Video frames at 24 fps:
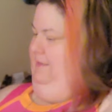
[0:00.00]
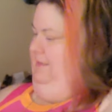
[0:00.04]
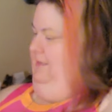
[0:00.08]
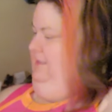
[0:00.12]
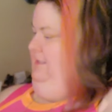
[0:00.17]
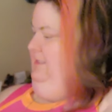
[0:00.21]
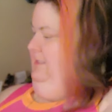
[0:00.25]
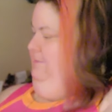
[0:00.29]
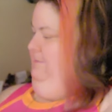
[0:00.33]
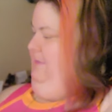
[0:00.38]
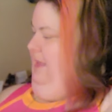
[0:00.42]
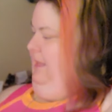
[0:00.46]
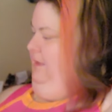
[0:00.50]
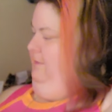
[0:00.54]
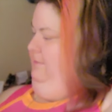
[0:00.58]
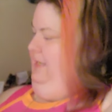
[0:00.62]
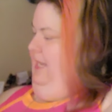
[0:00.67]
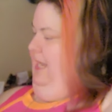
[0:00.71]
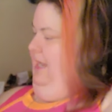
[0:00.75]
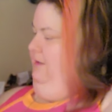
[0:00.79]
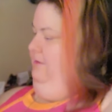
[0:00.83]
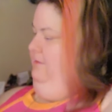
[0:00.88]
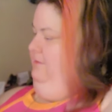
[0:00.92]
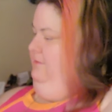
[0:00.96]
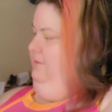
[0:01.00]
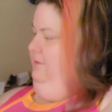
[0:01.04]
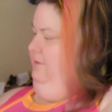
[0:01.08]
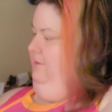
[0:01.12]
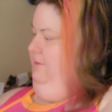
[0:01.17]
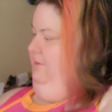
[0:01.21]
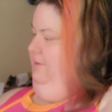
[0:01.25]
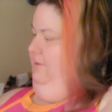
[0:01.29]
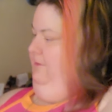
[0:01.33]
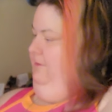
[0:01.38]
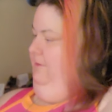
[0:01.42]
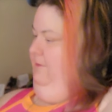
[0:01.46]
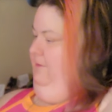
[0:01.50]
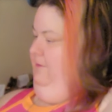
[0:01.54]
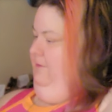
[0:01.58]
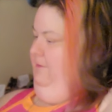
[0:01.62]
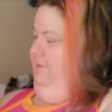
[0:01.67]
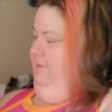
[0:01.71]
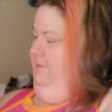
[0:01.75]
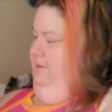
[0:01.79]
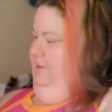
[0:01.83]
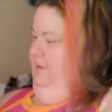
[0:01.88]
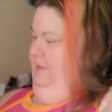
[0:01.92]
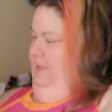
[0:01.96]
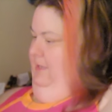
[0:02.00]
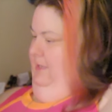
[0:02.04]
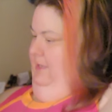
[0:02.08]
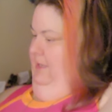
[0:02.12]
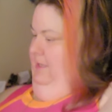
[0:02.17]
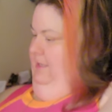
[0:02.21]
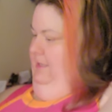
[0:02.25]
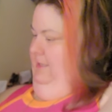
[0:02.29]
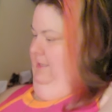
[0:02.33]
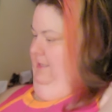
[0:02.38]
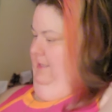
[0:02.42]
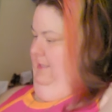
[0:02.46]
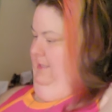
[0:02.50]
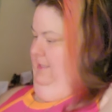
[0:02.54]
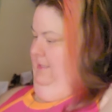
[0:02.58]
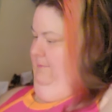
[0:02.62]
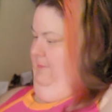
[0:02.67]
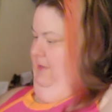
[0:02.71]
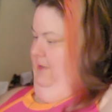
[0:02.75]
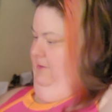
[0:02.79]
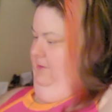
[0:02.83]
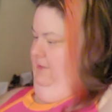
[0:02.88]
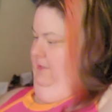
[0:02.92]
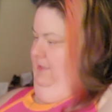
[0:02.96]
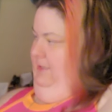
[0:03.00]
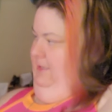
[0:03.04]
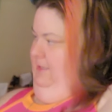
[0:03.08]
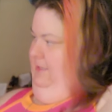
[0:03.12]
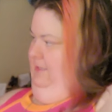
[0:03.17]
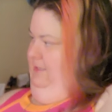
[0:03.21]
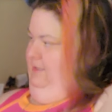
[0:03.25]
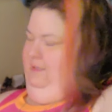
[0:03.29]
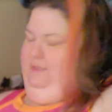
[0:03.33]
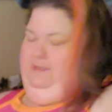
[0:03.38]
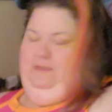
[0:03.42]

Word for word: Do you smell them now? Oh. Do they smell good?